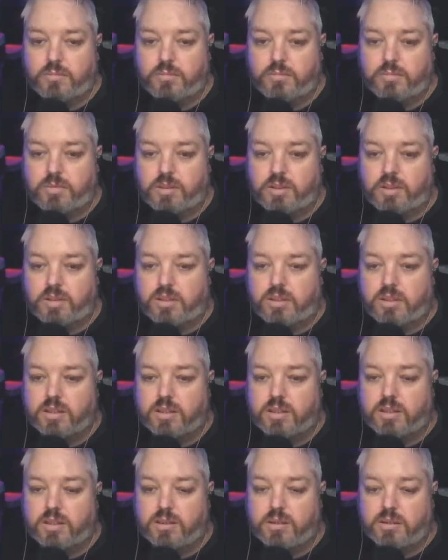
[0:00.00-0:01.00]
Let's get
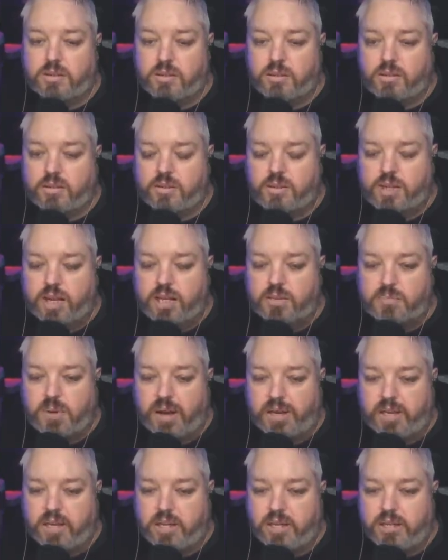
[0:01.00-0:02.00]
the test
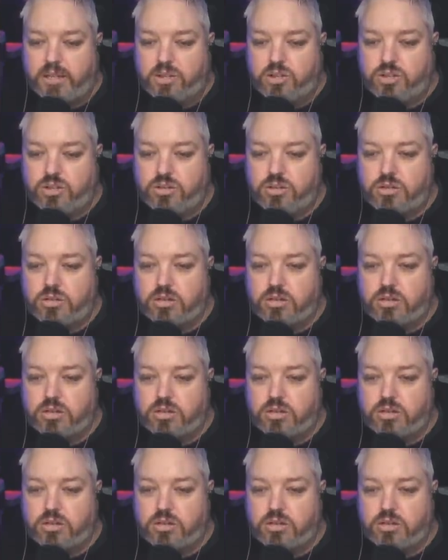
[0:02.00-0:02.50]
package.